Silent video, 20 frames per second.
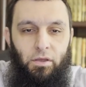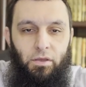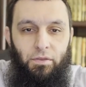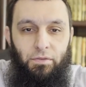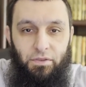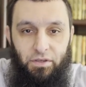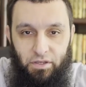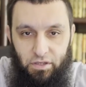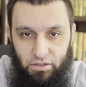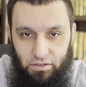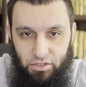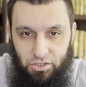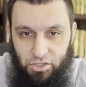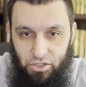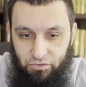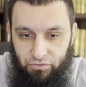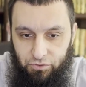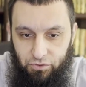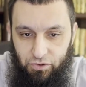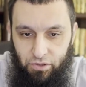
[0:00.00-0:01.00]
The
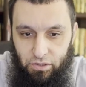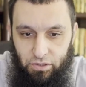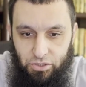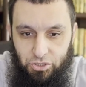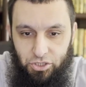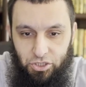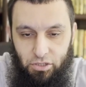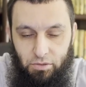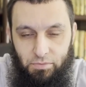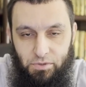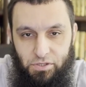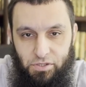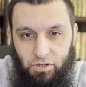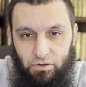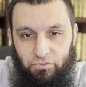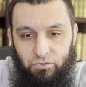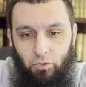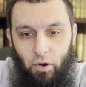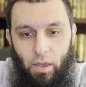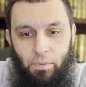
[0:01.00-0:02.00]
condition for the legitimacy
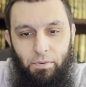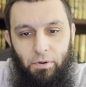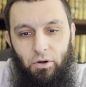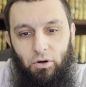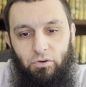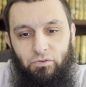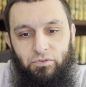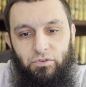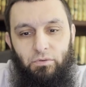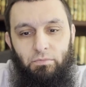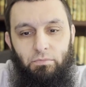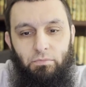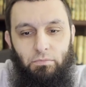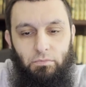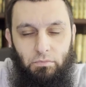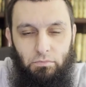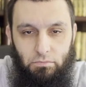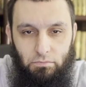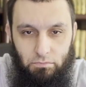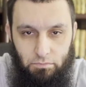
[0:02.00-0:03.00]
of wiping over
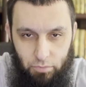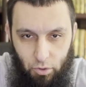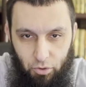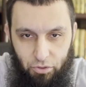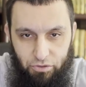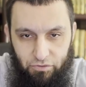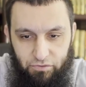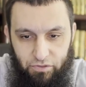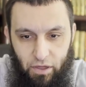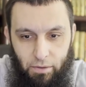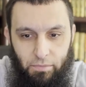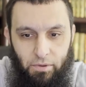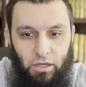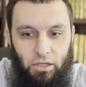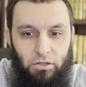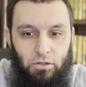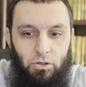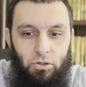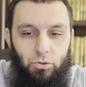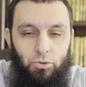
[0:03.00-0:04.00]
both of them
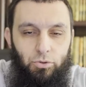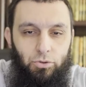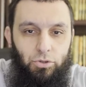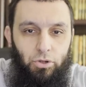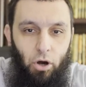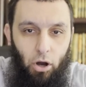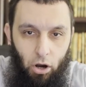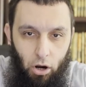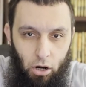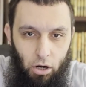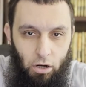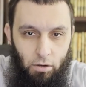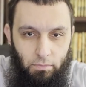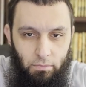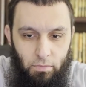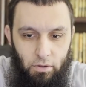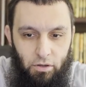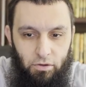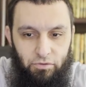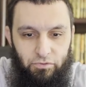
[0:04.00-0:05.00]
include
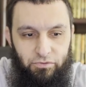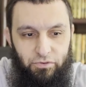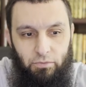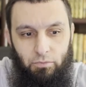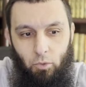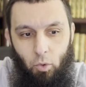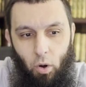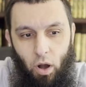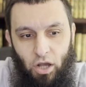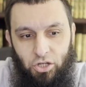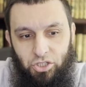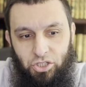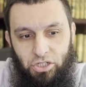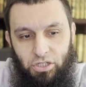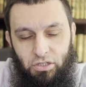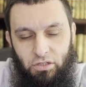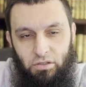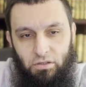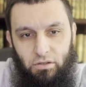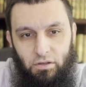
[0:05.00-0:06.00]
harm from
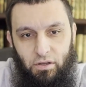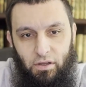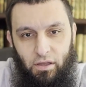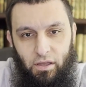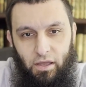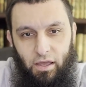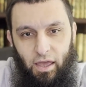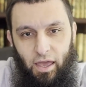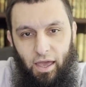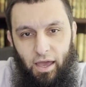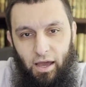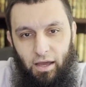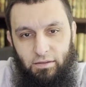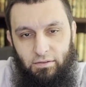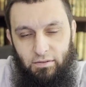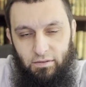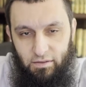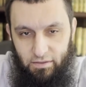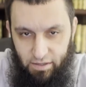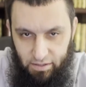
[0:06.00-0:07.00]
washing
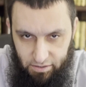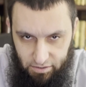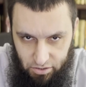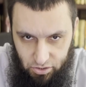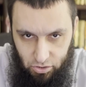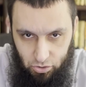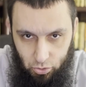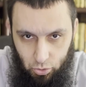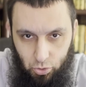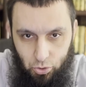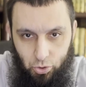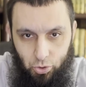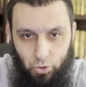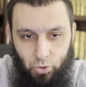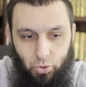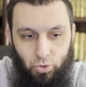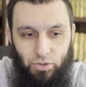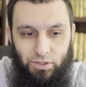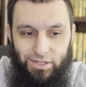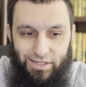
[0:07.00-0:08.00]
and that it's due
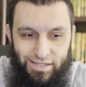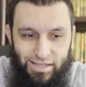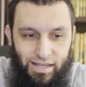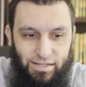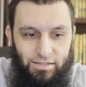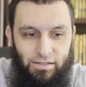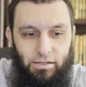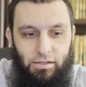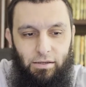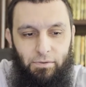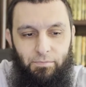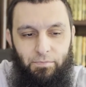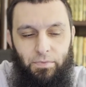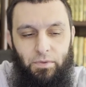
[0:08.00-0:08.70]
to necessity.